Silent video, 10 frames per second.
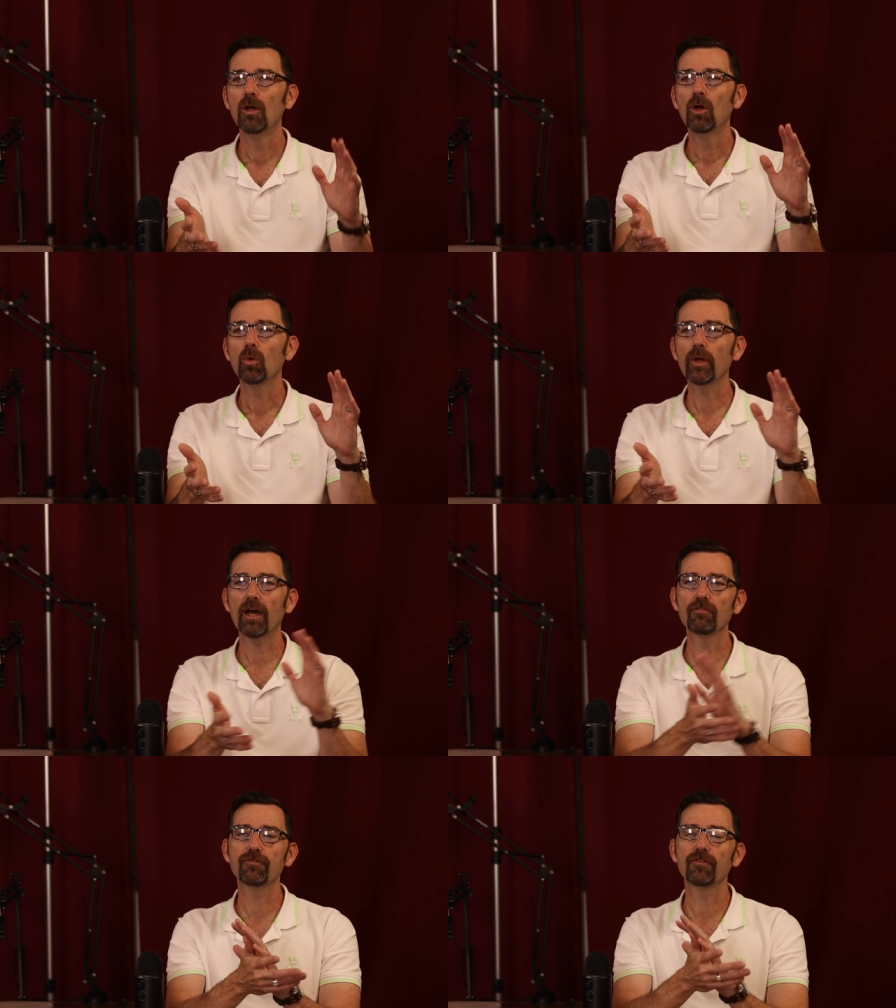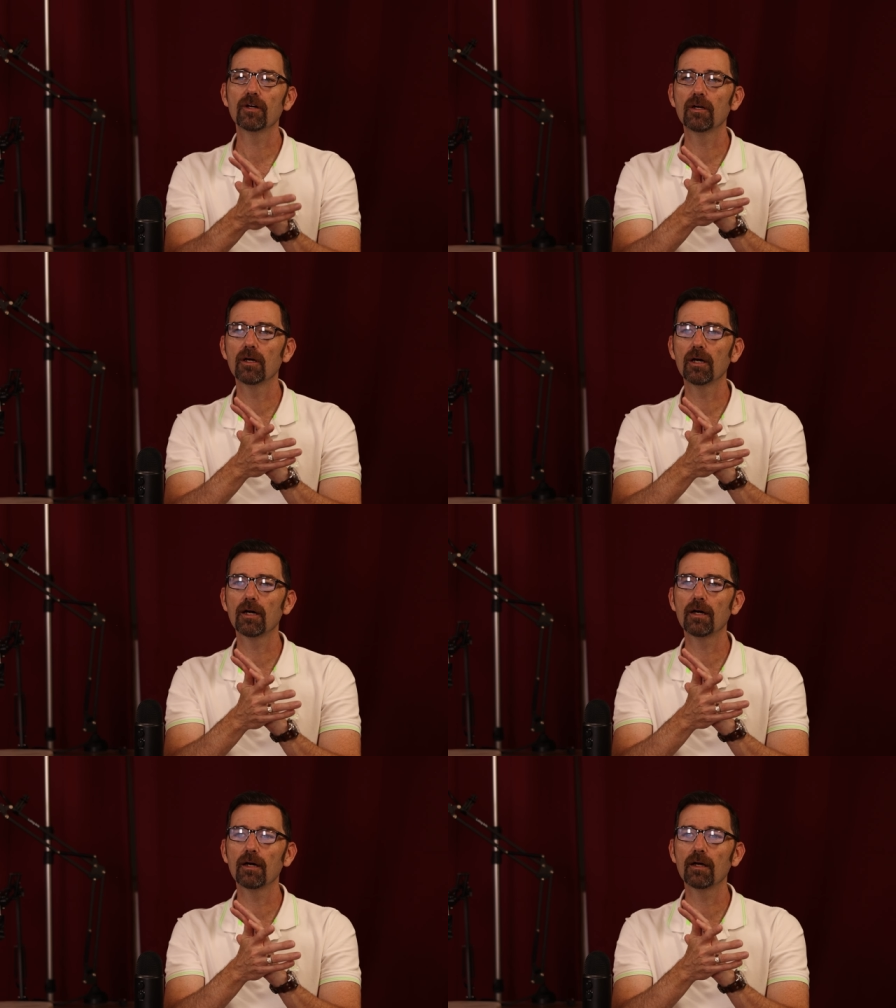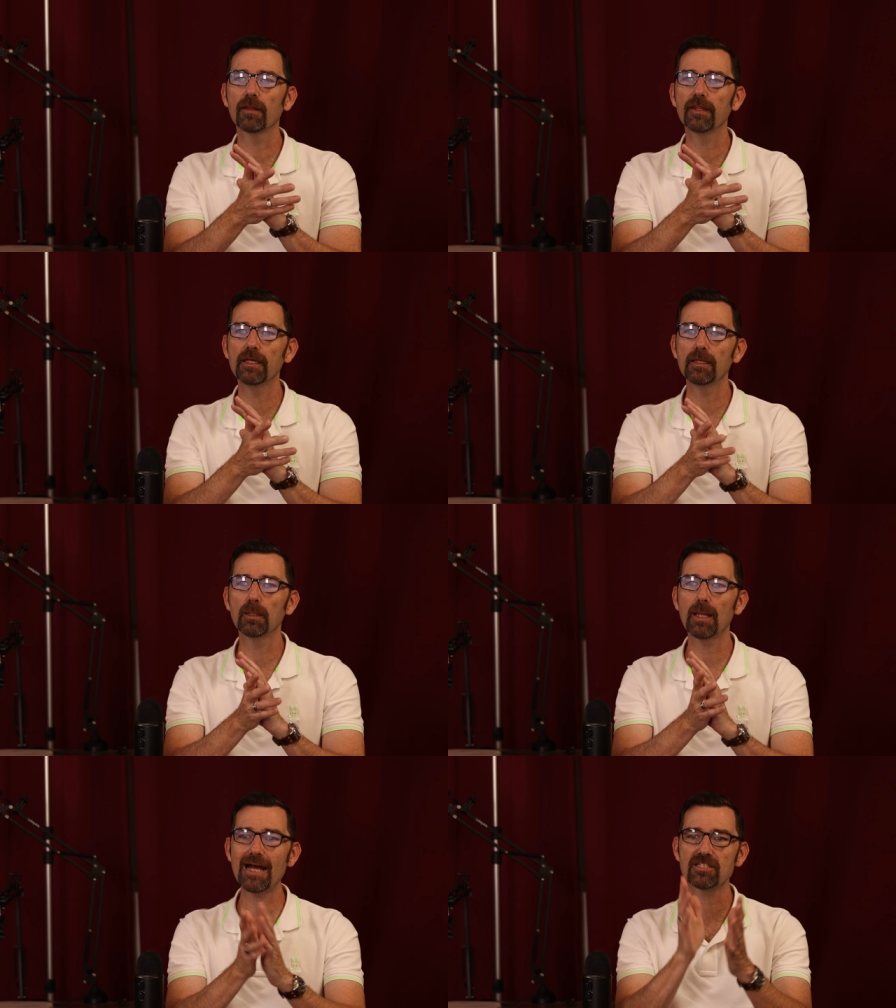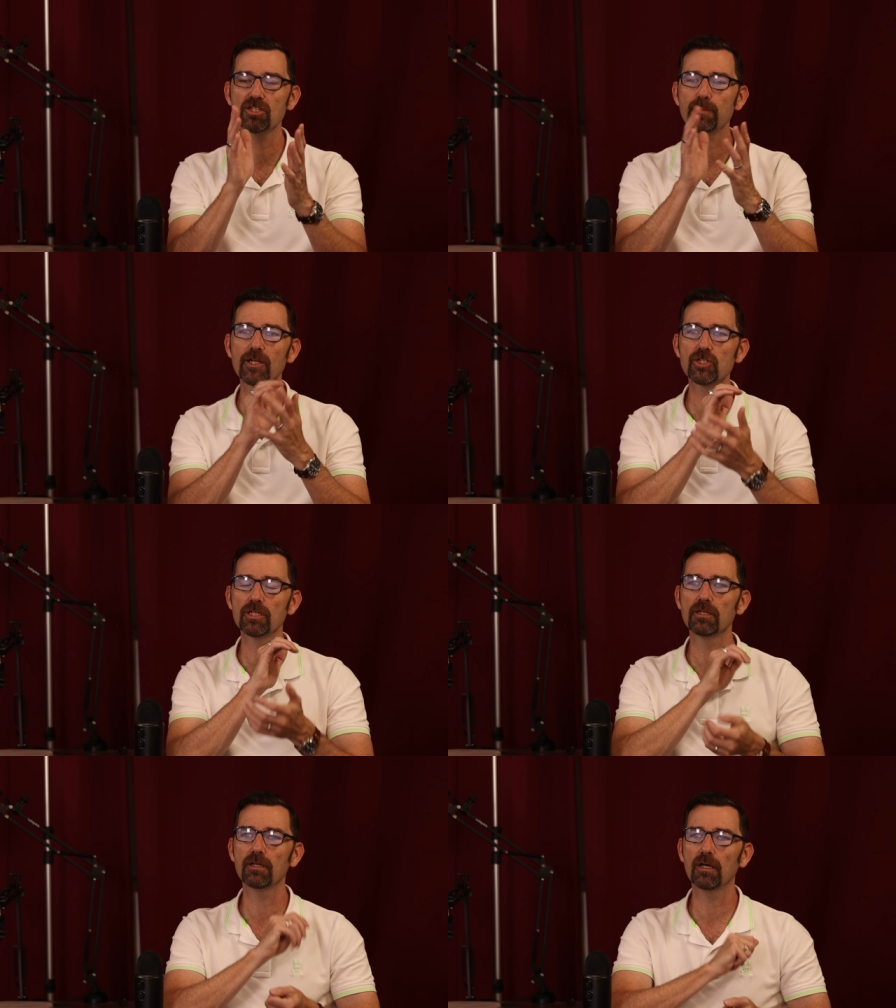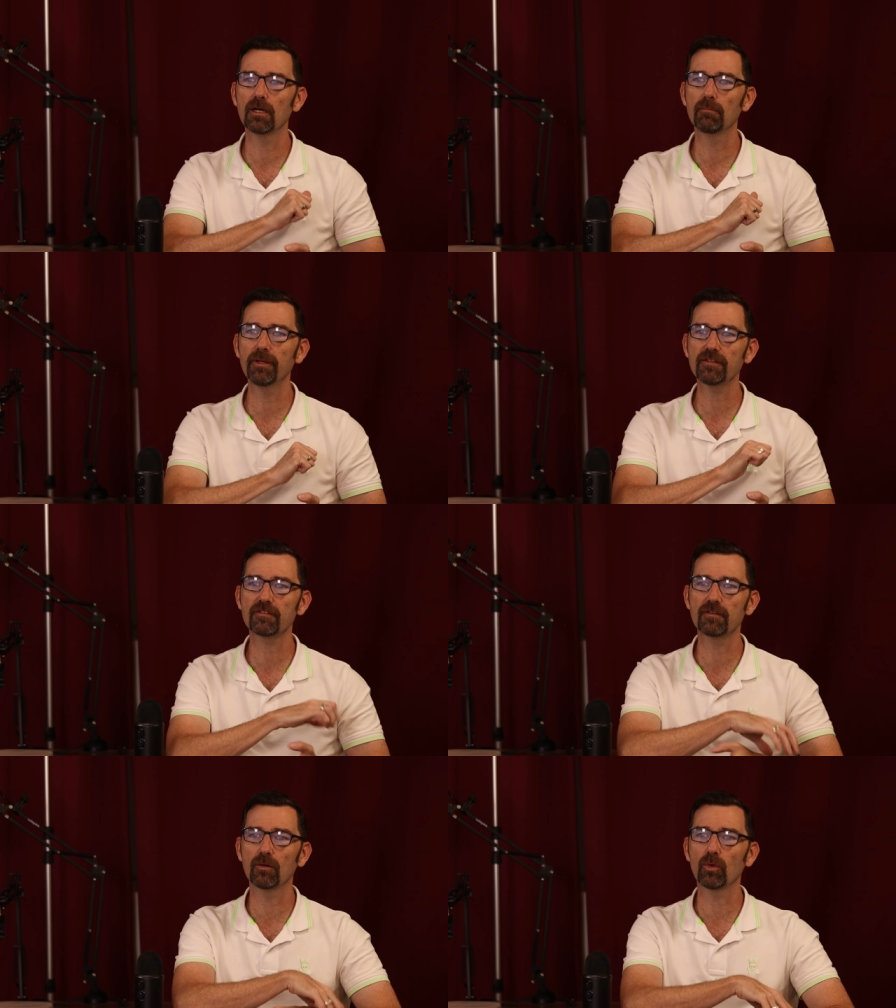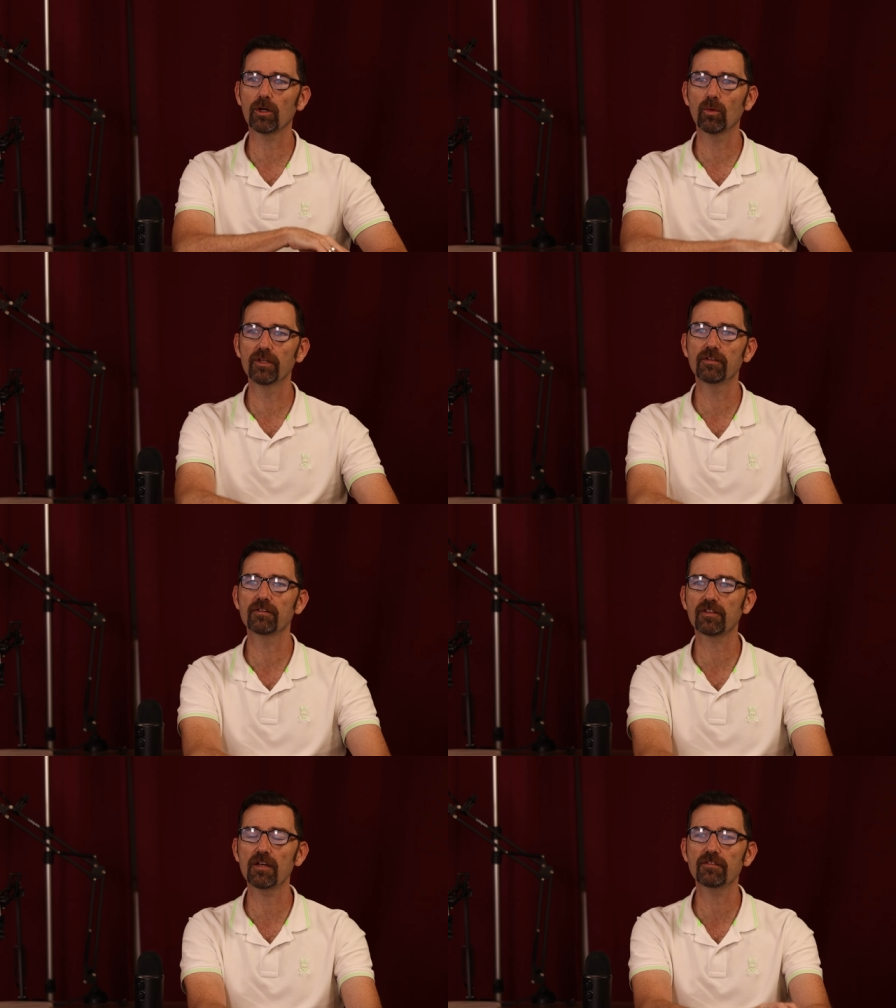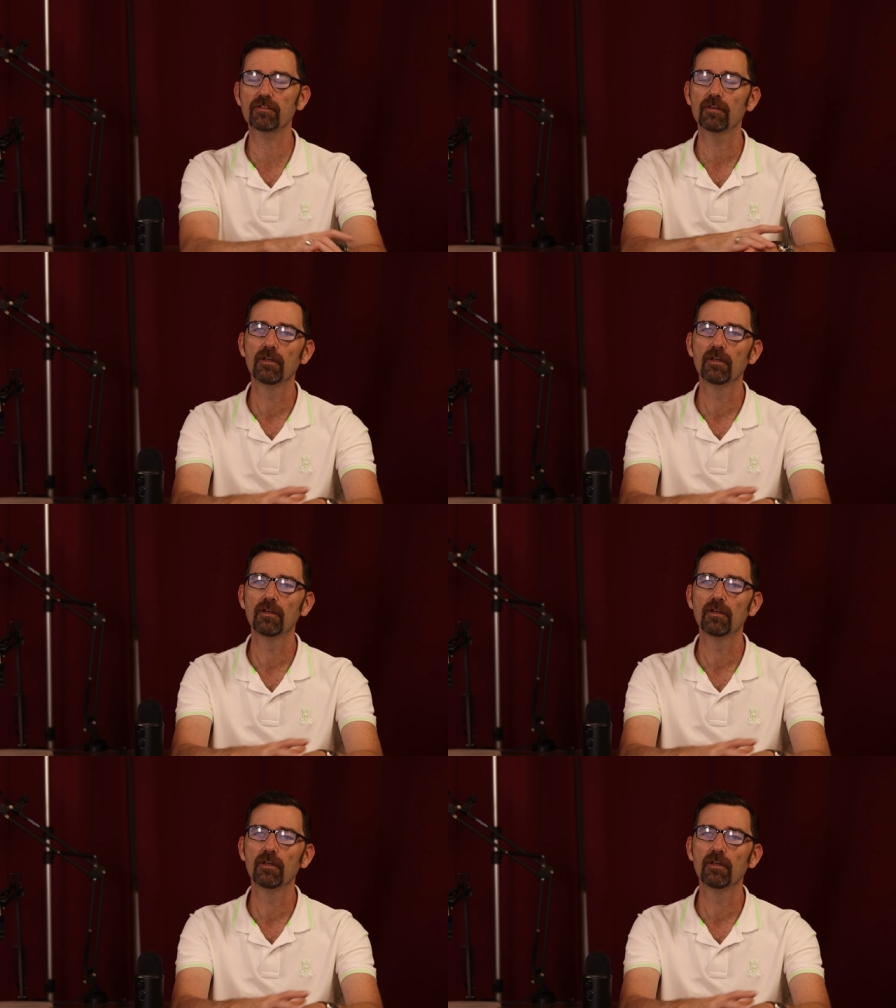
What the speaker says: We have the last suspension bits that we're going to discuss.